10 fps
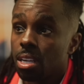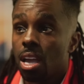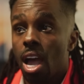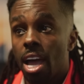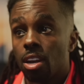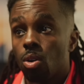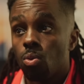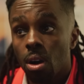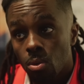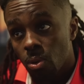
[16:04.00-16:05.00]
I know
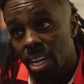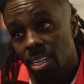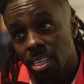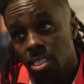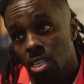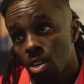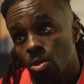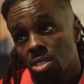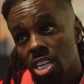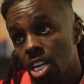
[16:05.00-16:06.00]
one weakness he
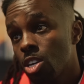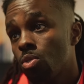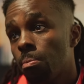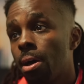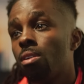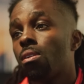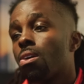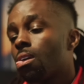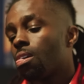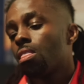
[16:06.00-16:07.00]
gonna tell you about.
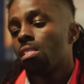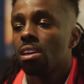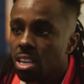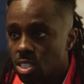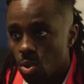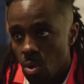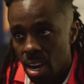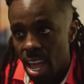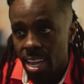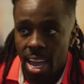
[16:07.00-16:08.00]
It's the
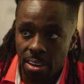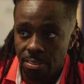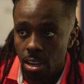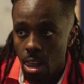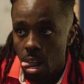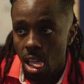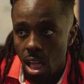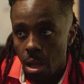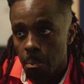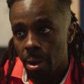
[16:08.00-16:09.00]
one I got for
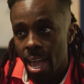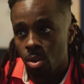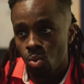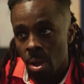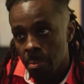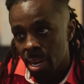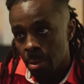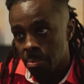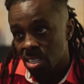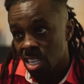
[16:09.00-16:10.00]
black women in
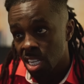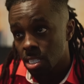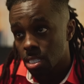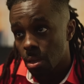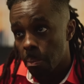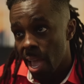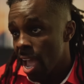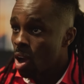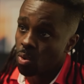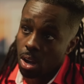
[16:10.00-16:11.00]
positions of
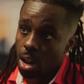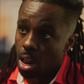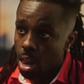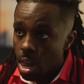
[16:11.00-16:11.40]
power.